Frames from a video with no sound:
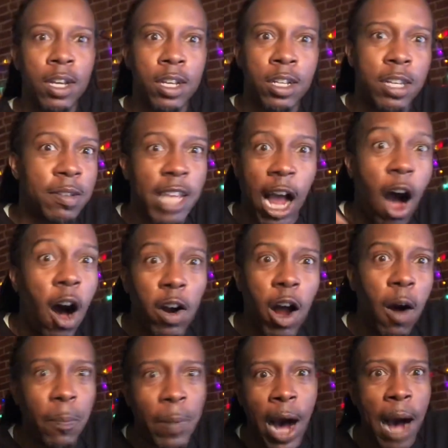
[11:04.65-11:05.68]
She's like, hold
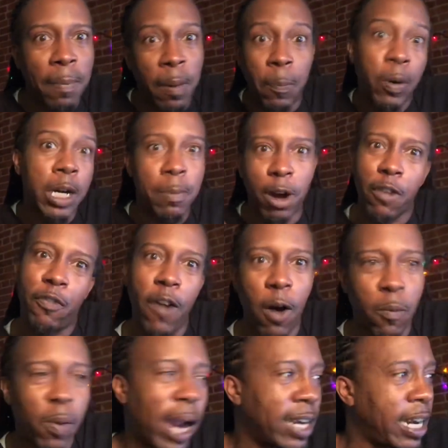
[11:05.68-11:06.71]
on, Bob, I'm putting him on the
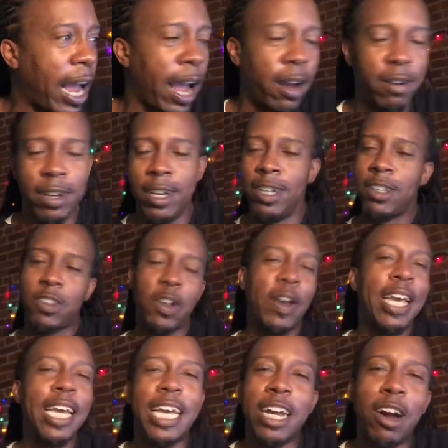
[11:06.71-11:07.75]
phone right now. So
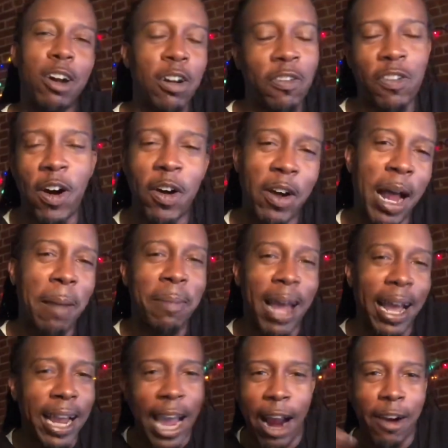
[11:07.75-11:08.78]
he get on the phone and I'm
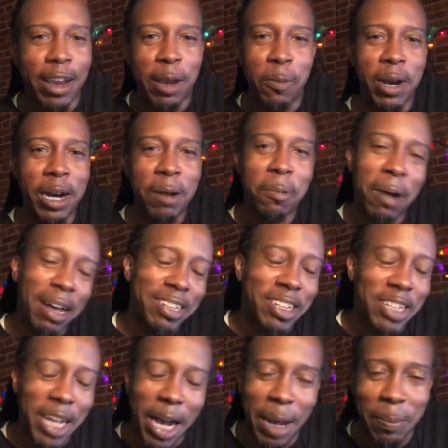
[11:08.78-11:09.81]
like arrogant with it.
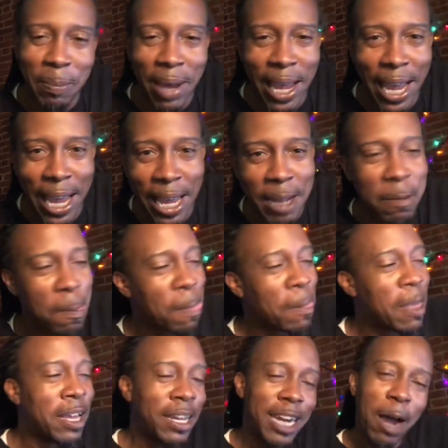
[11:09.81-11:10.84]
What's up, man?
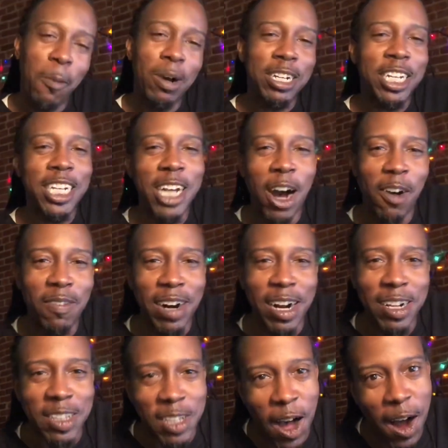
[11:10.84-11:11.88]
Now, what she over
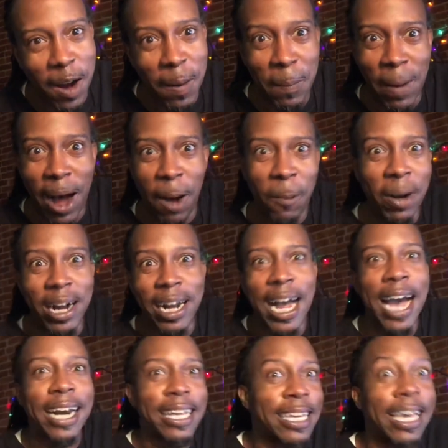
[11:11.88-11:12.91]
there talking about? What
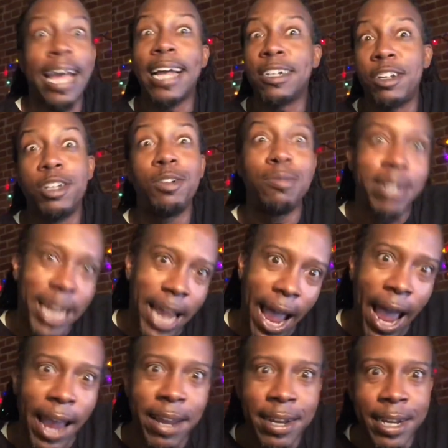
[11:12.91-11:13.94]
kind of cat you
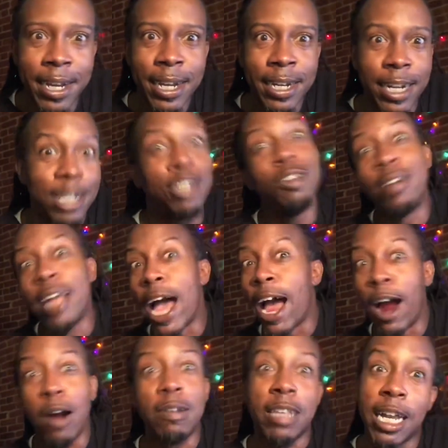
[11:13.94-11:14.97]
got that you got
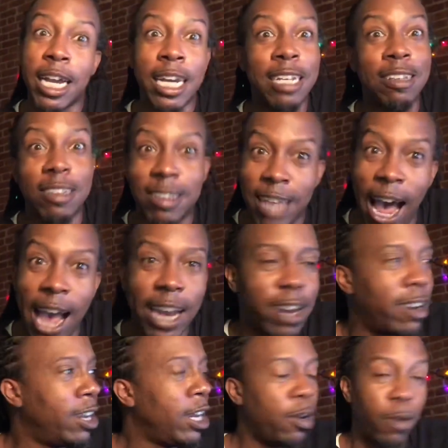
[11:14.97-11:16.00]
her thinking it's a
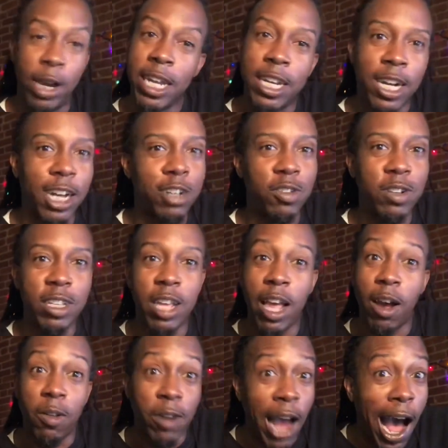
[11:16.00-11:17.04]
tiger? Well, he country as
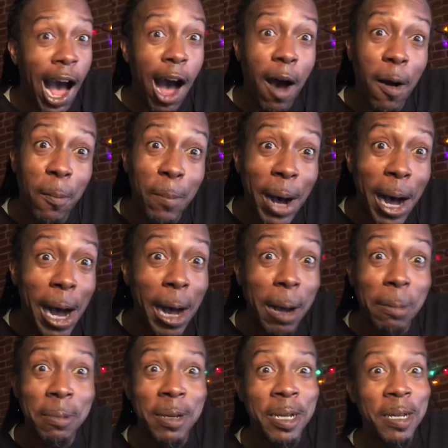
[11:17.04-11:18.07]
hell. Nah,
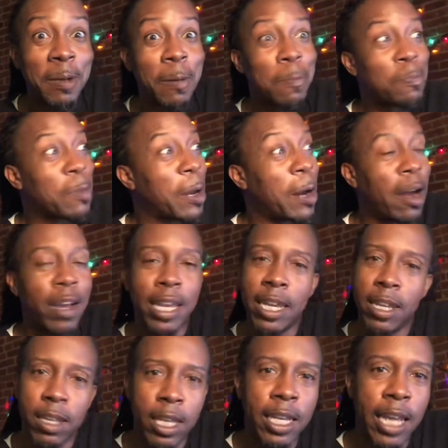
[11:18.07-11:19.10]
Bob. You know,
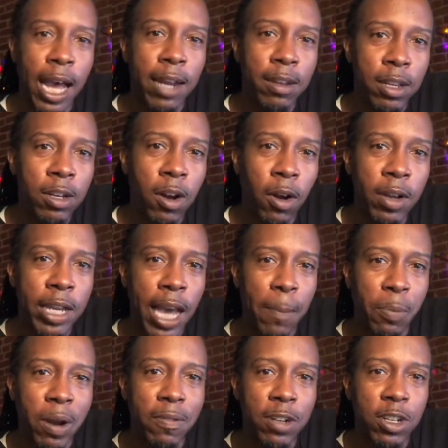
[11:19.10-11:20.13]
he
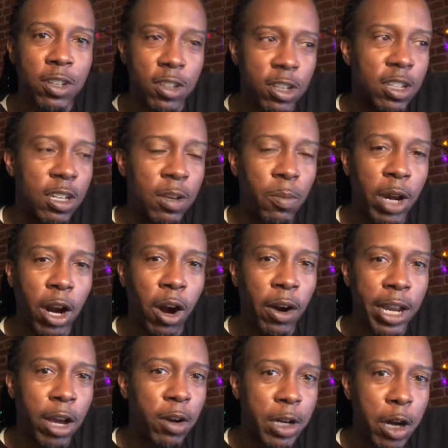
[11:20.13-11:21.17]
got privileges because he with her.
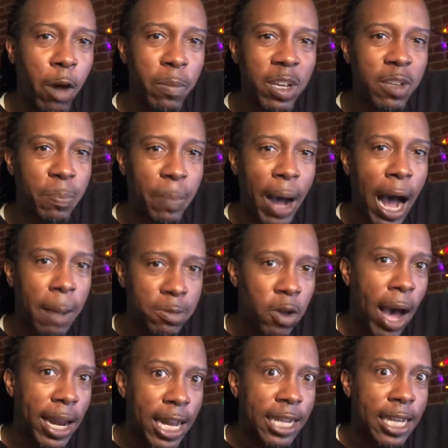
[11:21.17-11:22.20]
He only know me as Bob, so
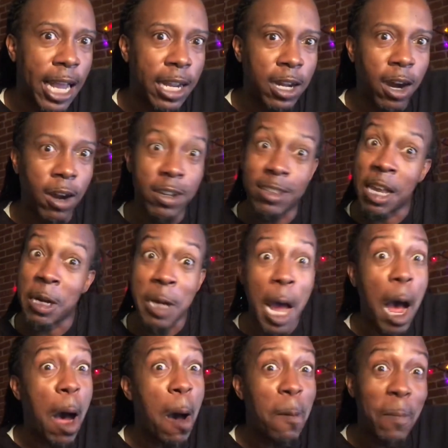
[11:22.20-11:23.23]
I let that go. He's like,
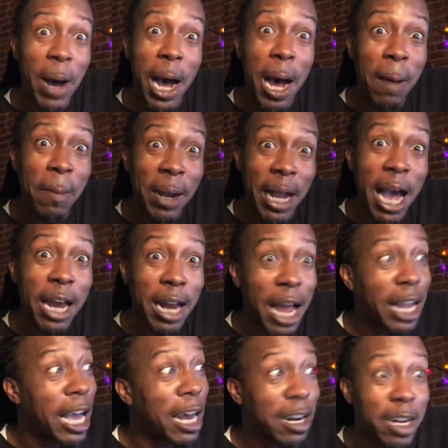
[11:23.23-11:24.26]
nah, Bob, I
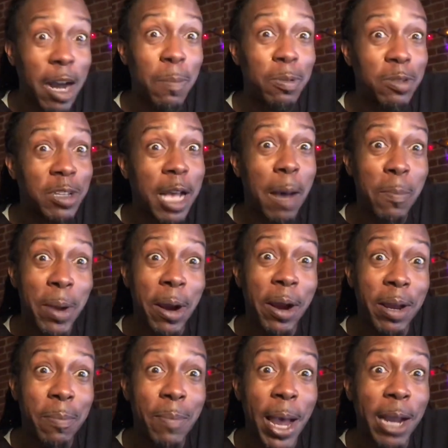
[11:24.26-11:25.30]
got a couple
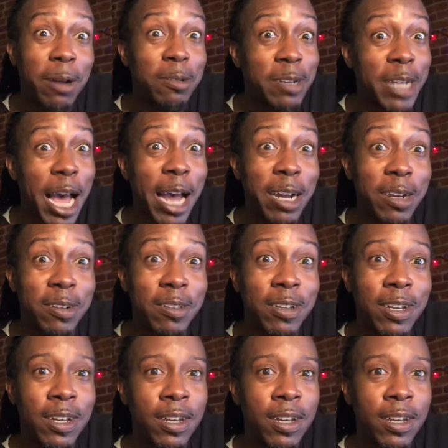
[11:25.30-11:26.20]
Siberian Bengal tigers.